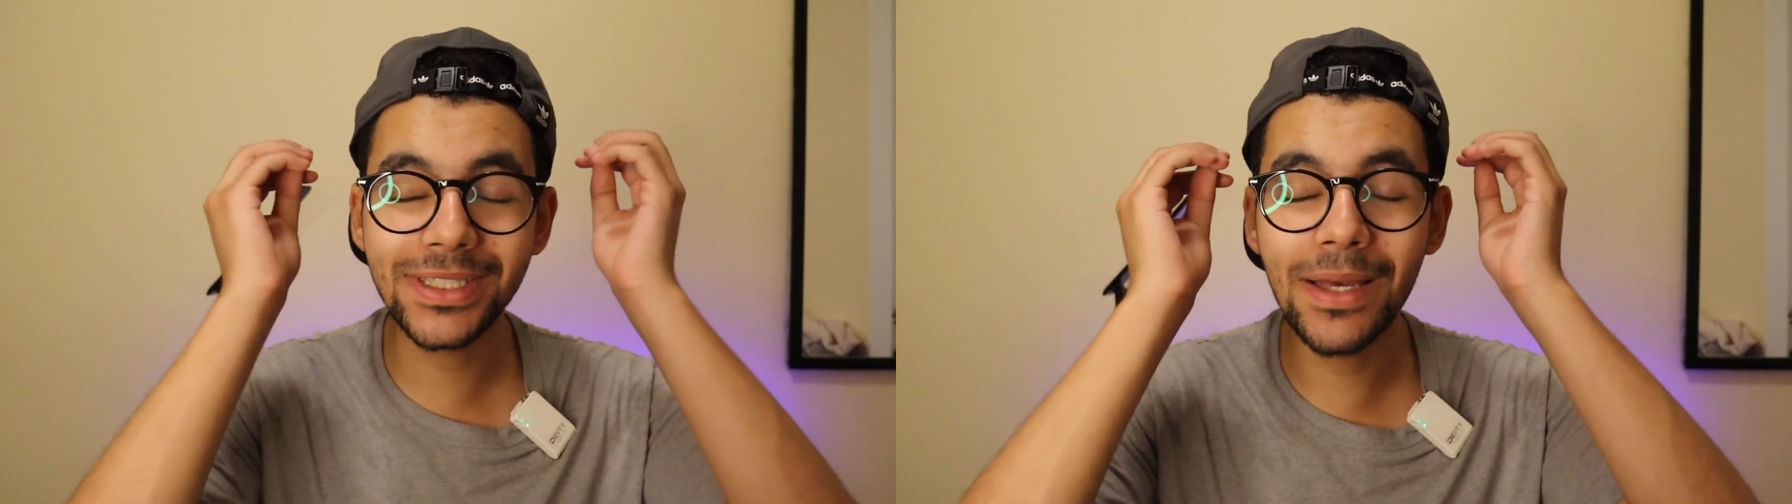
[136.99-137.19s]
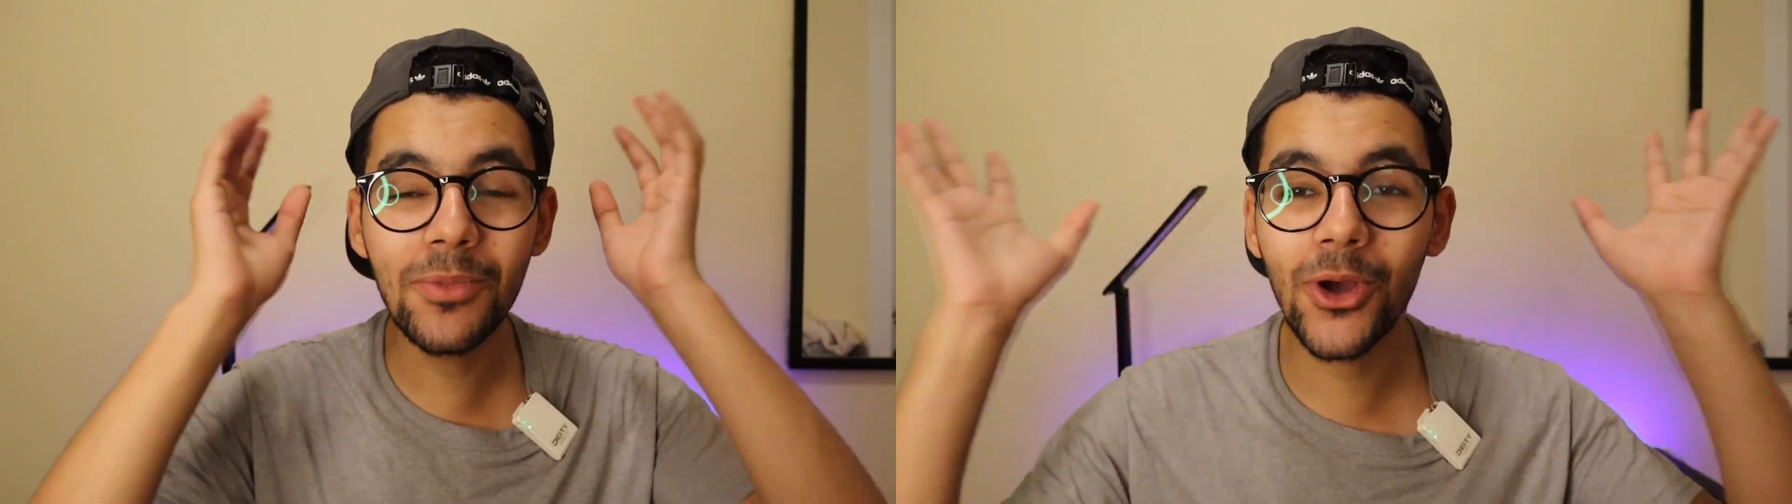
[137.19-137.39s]

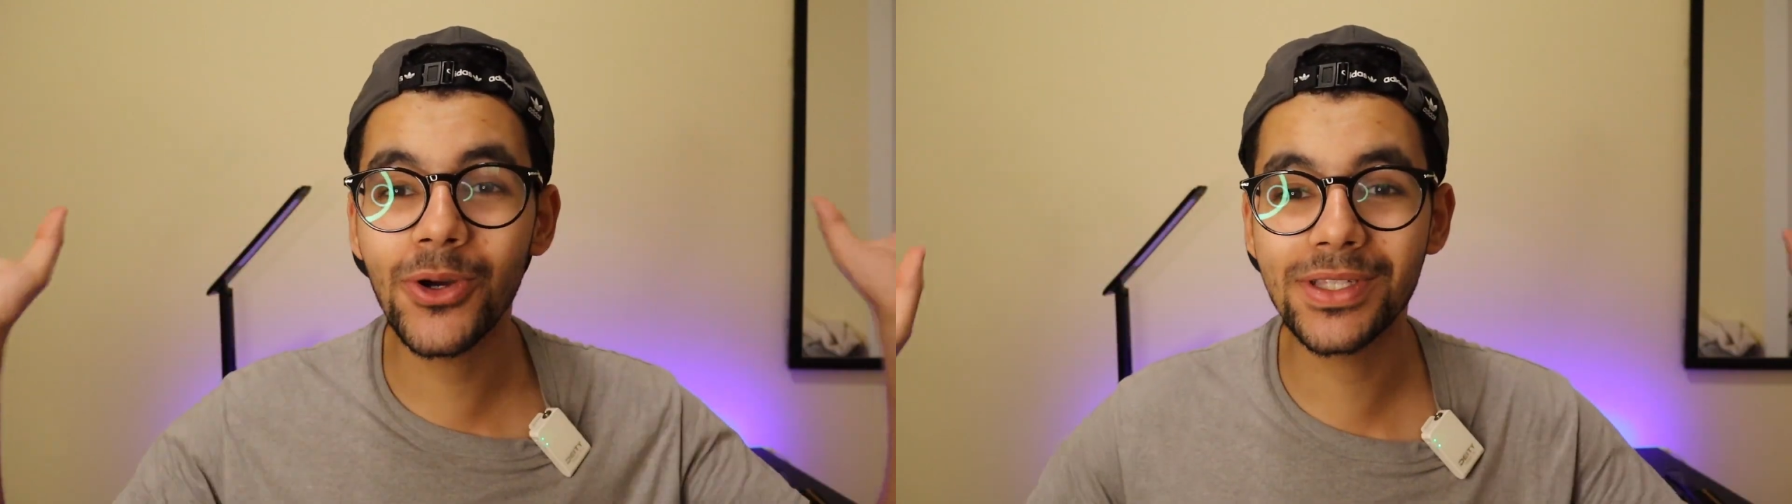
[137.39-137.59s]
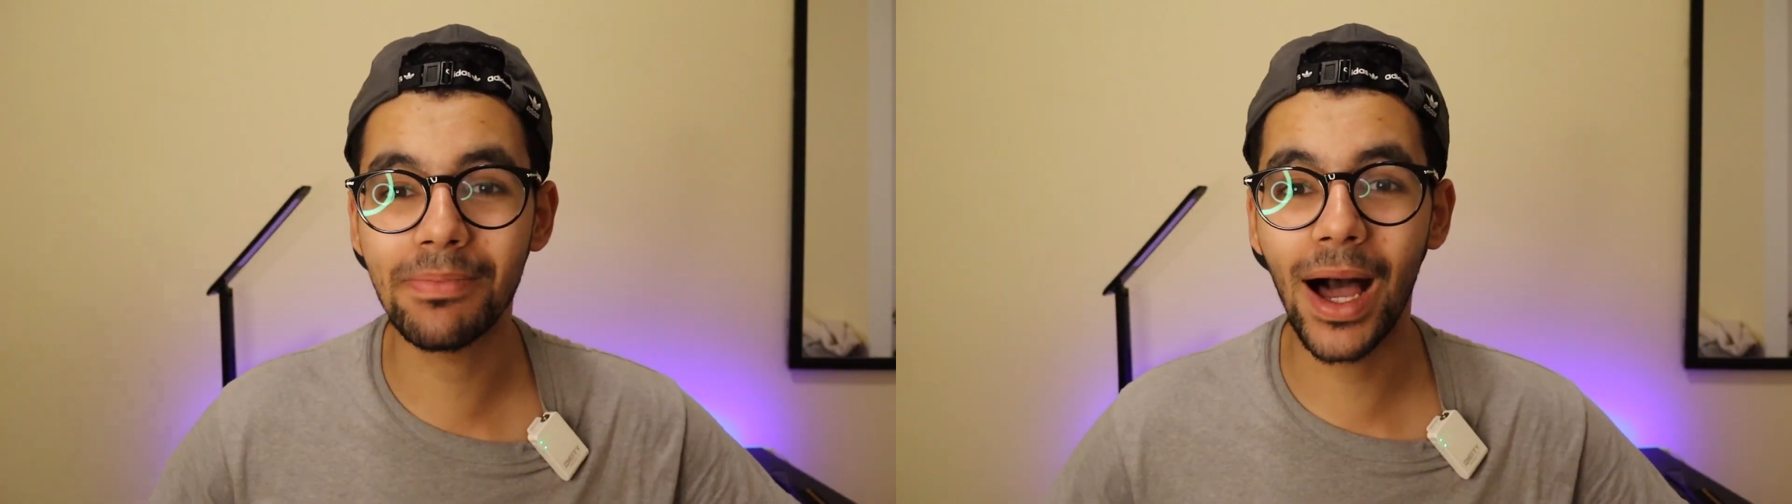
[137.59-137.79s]
Tim
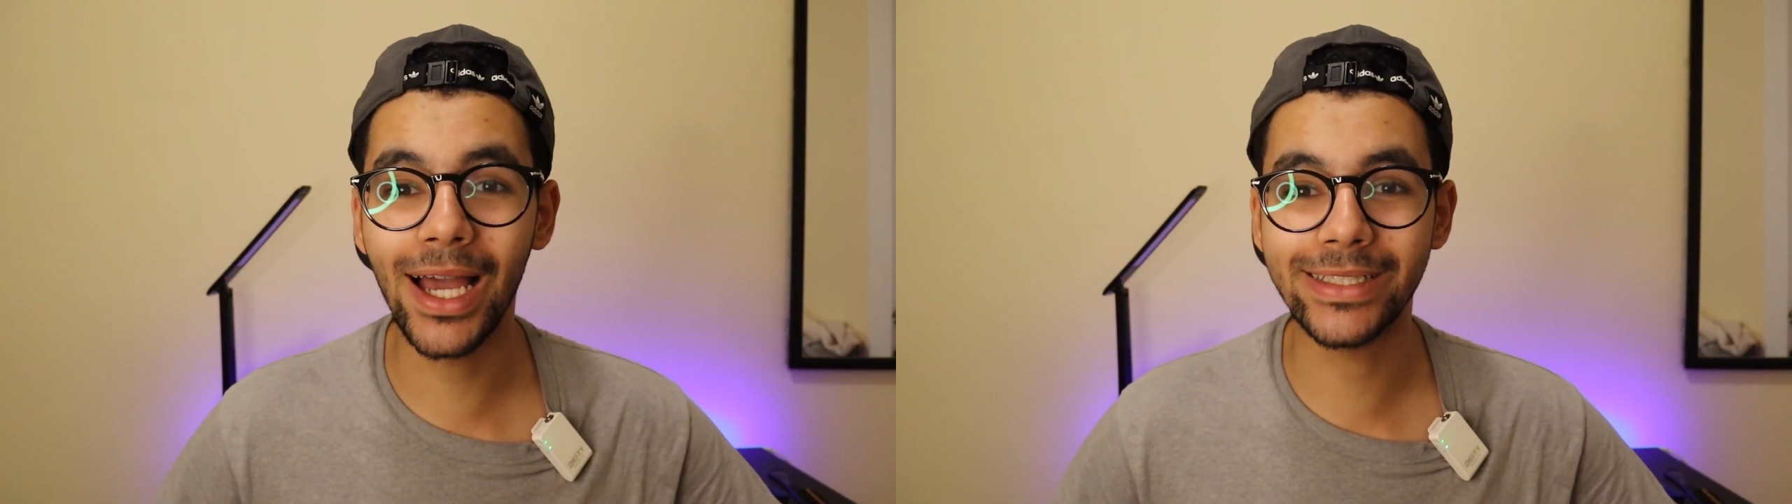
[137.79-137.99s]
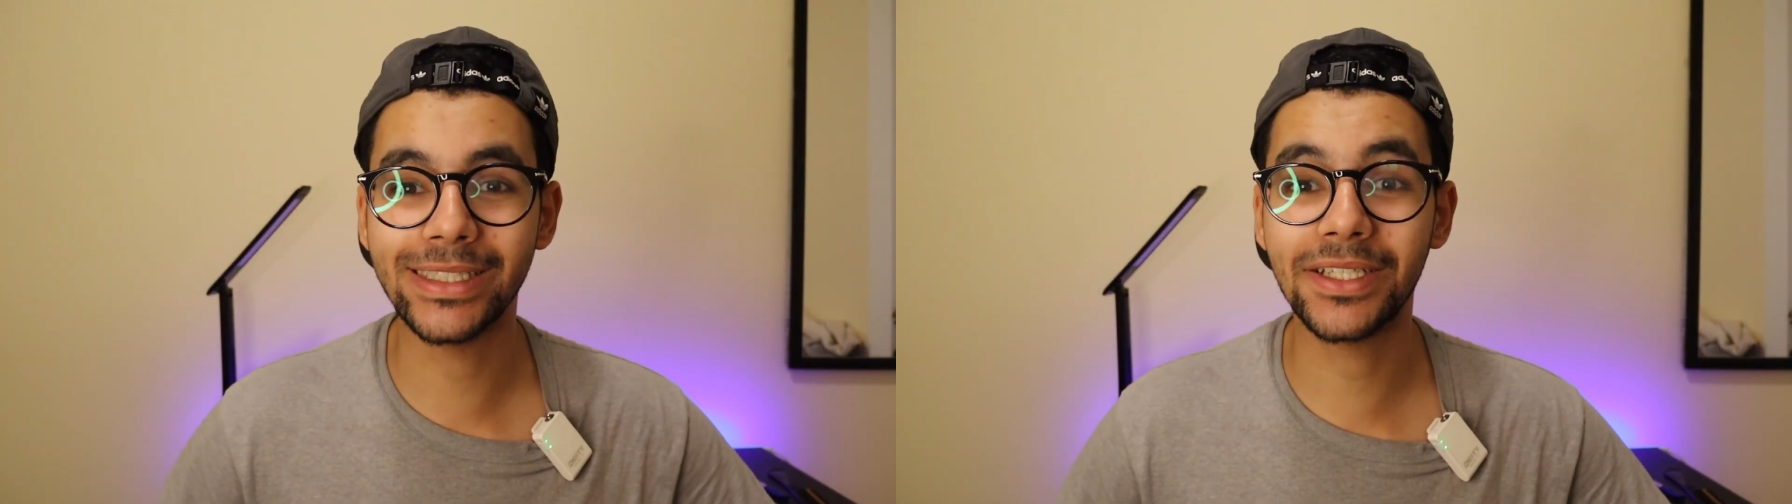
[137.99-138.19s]
Cook's
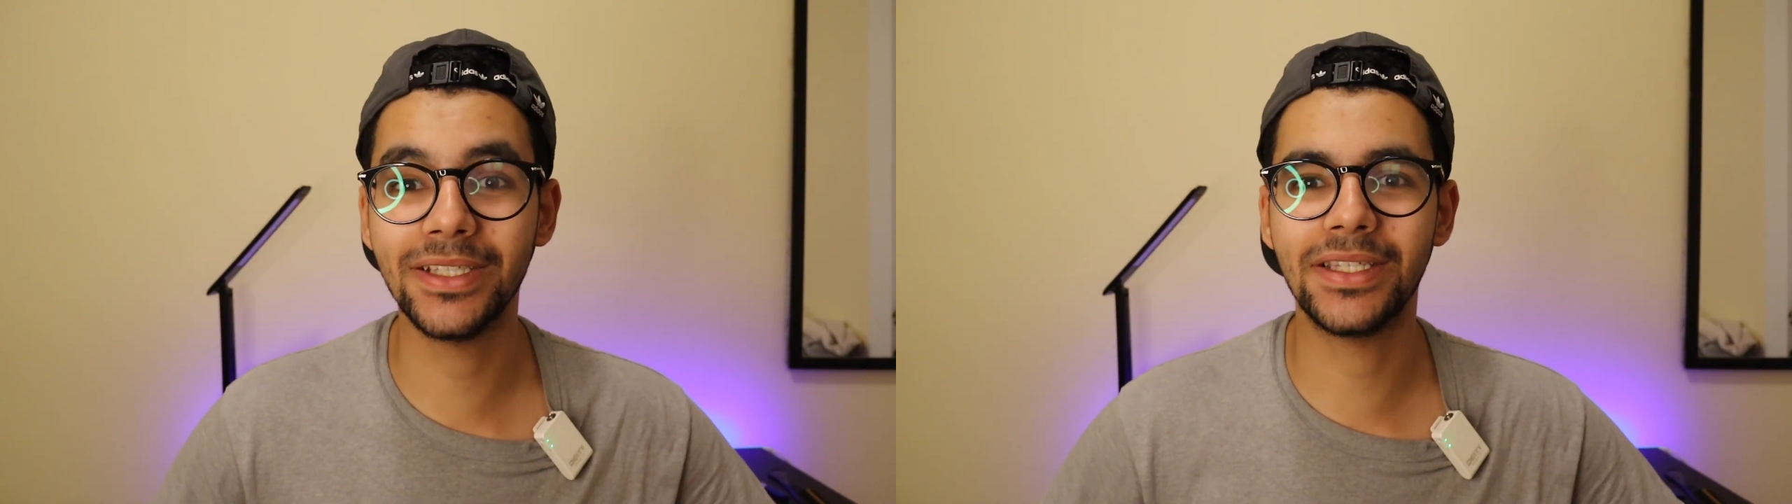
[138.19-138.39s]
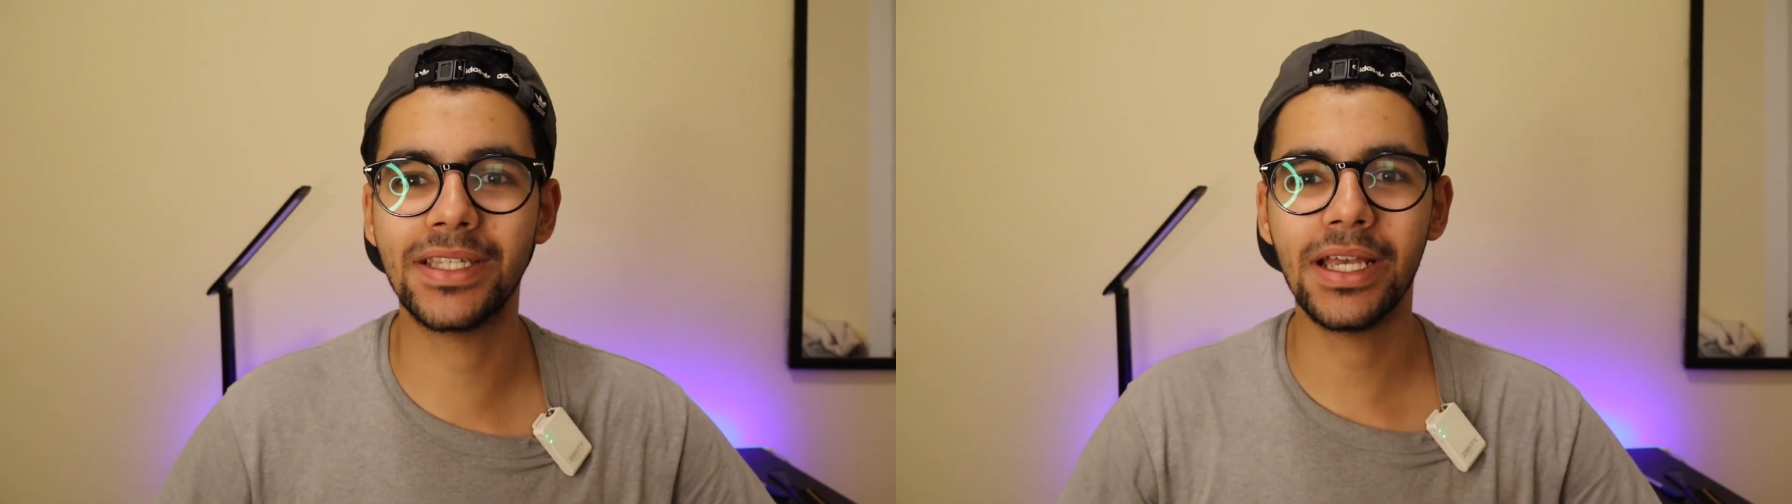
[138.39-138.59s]
mind,
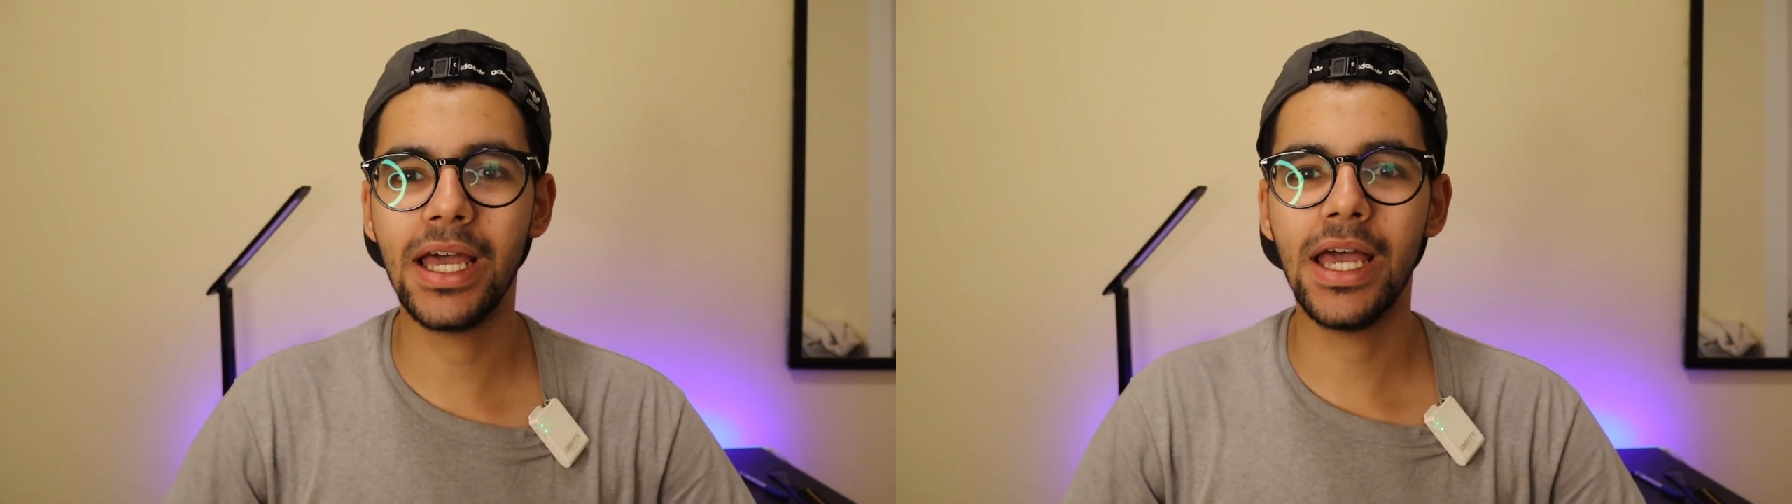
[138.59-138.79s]
because